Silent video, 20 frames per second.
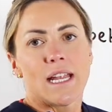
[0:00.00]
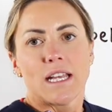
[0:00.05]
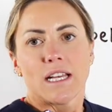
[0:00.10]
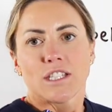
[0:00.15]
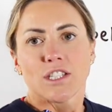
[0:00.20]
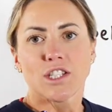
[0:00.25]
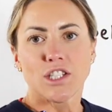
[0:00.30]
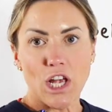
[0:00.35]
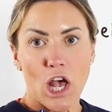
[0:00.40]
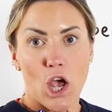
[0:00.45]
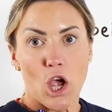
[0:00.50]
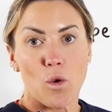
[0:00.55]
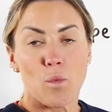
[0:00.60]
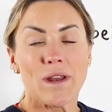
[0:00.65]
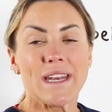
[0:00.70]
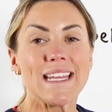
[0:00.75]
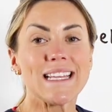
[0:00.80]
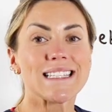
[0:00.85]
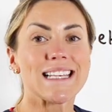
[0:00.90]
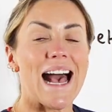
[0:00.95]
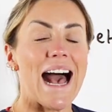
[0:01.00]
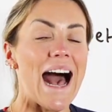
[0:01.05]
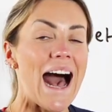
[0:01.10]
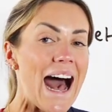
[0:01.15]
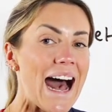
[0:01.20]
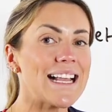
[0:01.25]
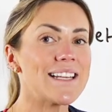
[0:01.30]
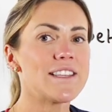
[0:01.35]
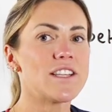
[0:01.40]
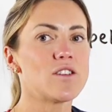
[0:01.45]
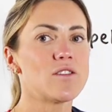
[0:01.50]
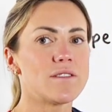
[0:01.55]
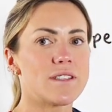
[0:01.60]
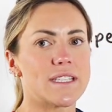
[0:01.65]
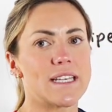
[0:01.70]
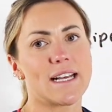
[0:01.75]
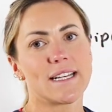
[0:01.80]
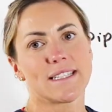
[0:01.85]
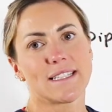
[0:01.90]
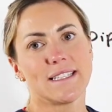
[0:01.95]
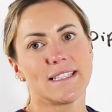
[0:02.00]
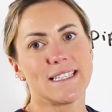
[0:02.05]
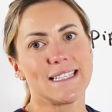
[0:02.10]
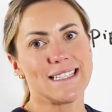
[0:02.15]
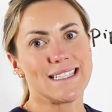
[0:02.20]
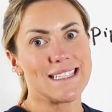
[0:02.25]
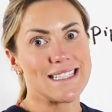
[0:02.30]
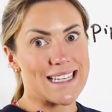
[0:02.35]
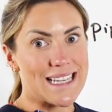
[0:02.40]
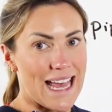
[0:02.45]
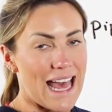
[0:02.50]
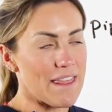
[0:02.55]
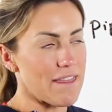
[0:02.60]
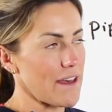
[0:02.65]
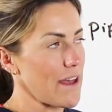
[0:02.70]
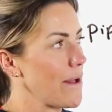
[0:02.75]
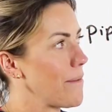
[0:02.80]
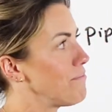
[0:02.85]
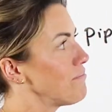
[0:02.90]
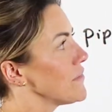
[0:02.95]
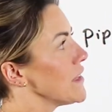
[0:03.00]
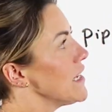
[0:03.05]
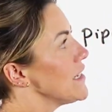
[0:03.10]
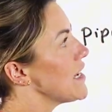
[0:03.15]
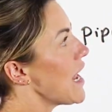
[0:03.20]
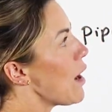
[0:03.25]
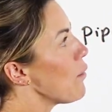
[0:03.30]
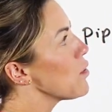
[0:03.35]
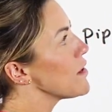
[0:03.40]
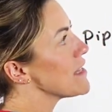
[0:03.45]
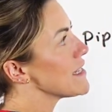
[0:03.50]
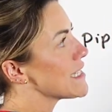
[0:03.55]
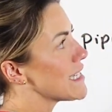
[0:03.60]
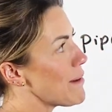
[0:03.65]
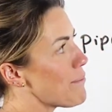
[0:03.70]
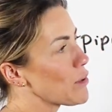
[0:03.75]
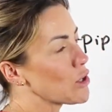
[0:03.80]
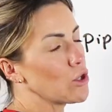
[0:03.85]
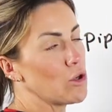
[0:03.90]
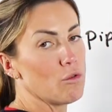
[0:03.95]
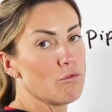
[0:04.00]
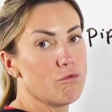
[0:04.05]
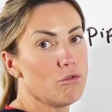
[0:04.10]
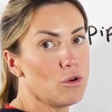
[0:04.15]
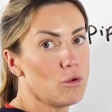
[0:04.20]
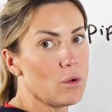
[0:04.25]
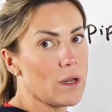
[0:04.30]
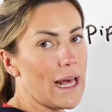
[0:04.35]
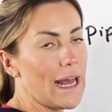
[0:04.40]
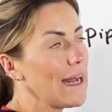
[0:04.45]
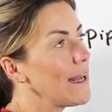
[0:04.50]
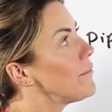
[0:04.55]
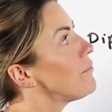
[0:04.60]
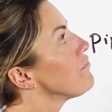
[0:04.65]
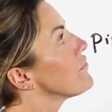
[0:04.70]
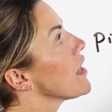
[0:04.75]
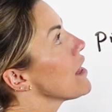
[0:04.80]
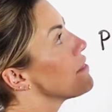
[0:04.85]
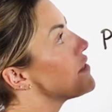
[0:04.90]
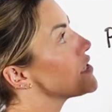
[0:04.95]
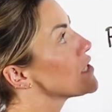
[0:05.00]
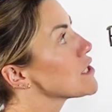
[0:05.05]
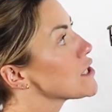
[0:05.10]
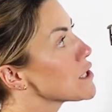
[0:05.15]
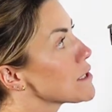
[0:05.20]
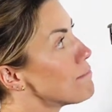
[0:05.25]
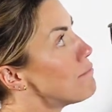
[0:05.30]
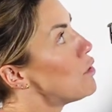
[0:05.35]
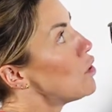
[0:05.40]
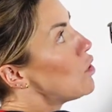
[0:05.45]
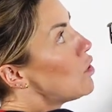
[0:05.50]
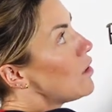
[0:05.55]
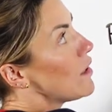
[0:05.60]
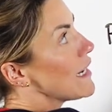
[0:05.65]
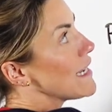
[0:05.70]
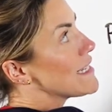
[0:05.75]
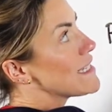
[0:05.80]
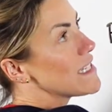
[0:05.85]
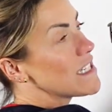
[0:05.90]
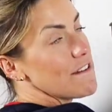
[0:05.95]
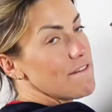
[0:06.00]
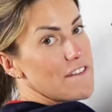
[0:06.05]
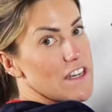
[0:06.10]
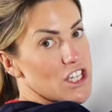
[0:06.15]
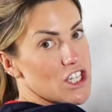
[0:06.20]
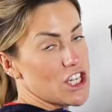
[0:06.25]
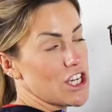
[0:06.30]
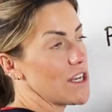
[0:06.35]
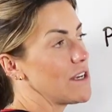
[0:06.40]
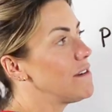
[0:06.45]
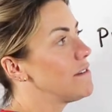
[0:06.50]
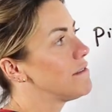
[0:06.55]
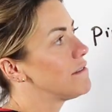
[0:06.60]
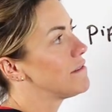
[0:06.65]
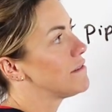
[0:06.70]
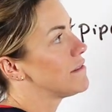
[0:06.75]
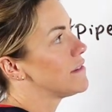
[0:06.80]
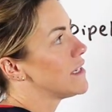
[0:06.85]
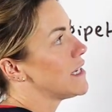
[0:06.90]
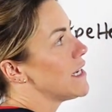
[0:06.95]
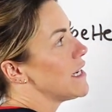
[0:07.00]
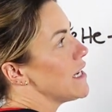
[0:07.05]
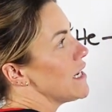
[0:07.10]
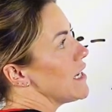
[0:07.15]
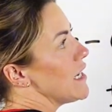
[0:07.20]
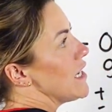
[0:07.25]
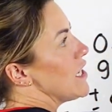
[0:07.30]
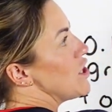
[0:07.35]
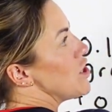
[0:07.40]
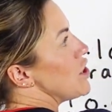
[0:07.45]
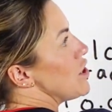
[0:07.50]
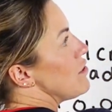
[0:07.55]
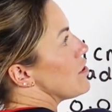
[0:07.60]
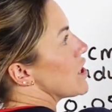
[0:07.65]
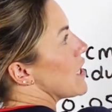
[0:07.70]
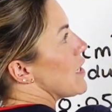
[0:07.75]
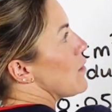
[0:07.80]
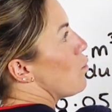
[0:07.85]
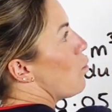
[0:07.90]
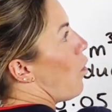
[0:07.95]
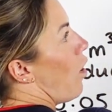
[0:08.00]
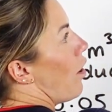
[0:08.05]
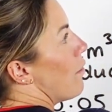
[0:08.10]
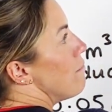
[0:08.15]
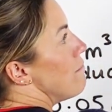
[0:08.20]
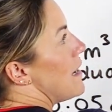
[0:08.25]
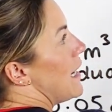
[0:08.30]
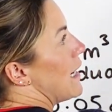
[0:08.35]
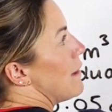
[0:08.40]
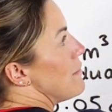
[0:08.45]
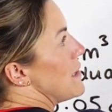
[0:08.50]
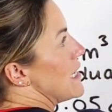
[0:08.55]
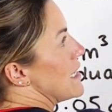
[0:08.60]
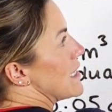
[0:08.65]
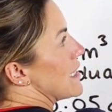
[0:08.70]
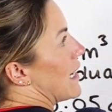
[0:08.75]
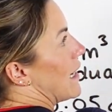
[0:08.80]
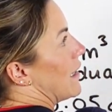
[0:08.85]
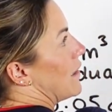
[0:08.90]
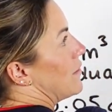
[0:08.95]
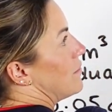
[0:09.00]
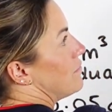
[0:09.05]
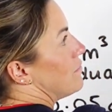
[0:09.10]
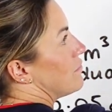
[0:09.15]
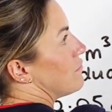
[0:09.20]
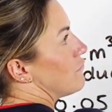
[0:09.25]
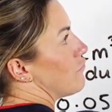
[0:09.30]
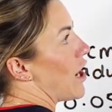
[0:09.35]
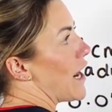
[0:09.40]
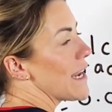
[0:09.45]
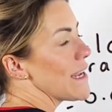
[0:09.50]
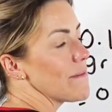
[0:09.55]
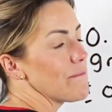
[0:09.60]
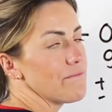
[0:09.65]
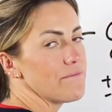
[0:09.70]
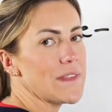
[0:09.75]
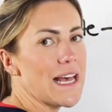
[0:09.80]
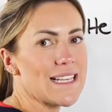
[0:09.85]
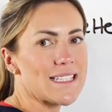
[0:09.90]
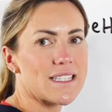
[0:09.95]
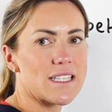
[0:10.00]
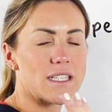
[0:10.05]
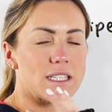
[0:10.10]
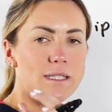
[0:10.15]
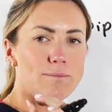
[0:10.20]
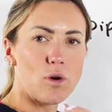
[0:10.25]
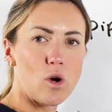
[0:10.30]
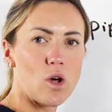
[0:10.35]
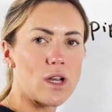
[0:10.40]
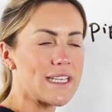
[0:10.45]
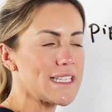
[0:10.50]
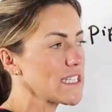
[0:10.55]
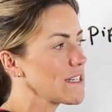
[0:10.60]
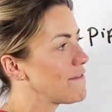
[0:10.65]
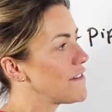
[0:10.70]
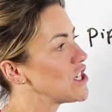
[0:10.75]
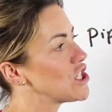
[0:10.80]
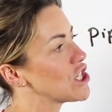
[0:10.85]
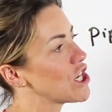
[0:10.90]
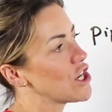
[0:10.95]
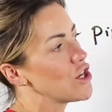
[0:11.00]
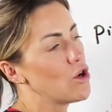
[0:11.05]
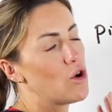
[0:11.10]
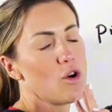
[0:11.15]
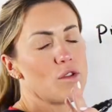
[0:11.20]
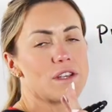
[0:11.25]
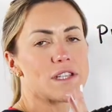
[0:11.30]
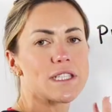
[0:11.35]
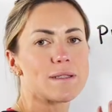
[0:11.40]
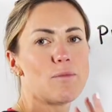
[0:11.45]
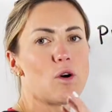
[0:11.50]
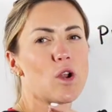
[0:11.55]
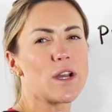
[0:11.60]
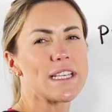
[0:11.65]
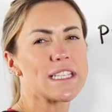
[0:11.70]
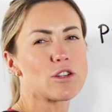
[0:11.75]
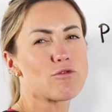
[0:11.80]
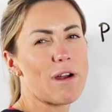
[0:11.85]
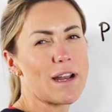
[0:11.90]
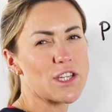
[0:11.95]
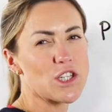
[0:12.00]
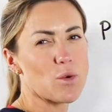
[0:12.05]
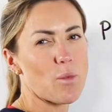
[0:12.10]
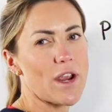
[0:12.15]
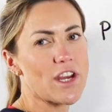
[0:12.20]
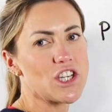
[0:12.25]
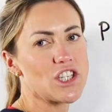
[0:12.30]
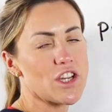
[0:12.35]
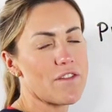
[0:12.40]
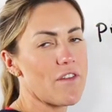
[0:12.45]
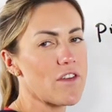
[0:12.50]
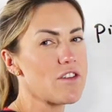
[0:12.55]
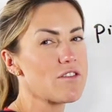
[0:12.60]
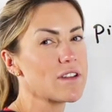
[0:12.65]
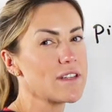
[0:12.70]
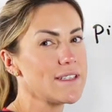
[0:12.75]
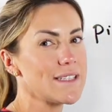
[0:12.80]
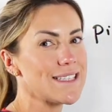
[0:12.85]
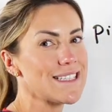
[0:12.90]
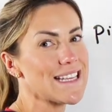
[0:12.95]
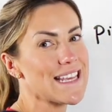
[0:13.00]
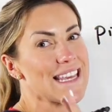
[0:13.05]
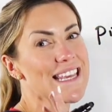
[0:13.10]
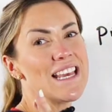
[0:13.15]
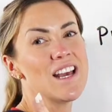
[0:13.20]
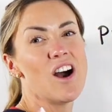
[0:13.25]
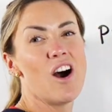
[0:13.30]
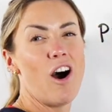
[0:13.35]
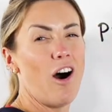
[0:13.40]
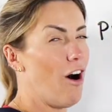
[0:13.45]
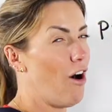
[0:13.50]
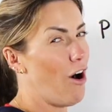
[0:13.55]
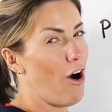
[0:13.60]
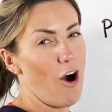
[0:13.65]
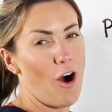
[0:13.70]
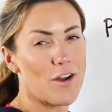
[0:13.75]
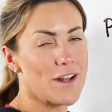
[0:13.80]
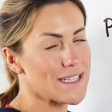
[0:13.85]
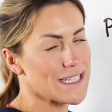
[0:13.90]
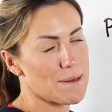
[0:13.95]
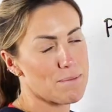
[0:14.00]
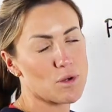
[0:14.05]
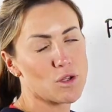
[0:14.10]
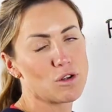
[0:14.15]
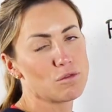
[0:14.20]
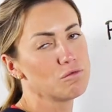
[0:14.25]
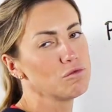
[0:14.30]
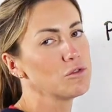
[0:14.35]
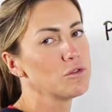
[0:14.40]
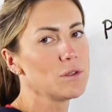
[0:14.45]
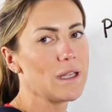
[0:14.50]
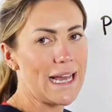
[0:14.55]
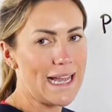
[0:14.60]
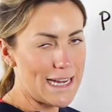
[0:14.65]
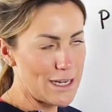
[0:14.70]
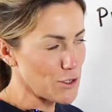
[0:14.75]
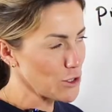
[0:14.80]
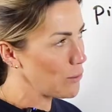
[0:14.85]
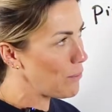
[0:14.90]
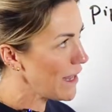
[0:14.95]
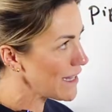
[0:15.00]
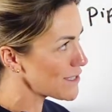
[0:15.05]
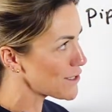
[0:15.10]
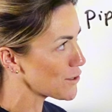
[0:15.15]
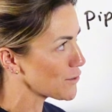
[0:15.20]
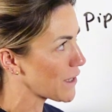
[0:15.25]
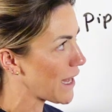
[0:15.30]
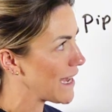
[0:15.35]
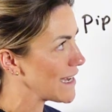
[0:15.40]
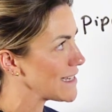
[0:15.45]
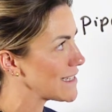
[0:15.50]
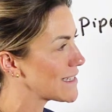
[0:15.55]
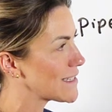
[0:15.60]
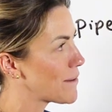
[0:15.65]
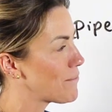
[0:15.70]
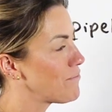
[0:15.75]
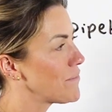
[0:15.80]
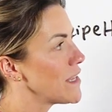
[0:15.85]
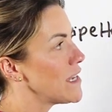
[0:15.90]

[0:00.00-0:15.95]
So we need to add the uncertainties together. Now, with a typical ruler, the smallest division is usually 1 millimeter, right? That's the smallest division or the smallest graduation that you can see on a typical ruler in your pencil case.